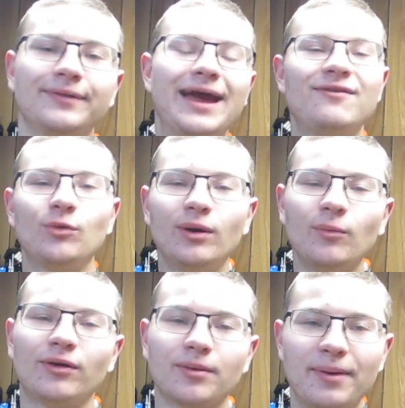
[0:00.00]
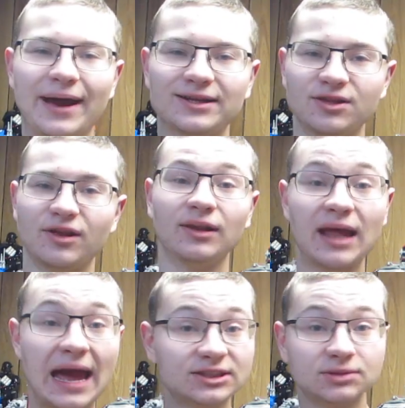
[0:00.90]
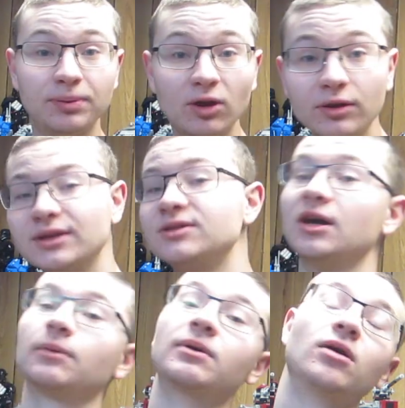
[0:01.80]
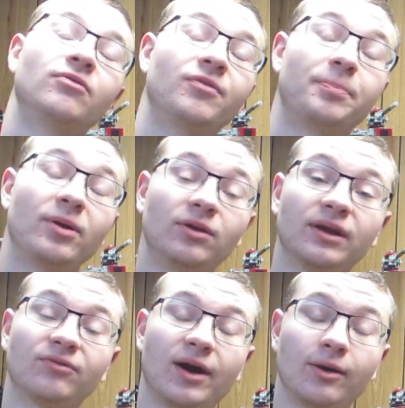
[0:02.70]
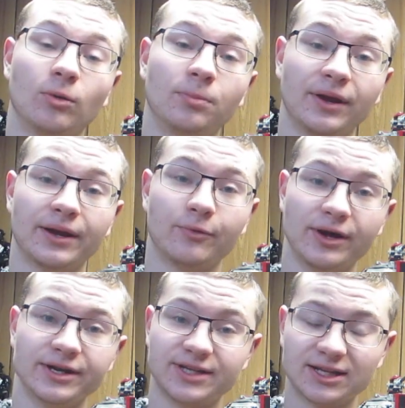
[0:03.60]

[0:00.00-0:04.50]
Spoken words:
Hey everyone, welcome back to the last building segment of building Vibroblade Ridge.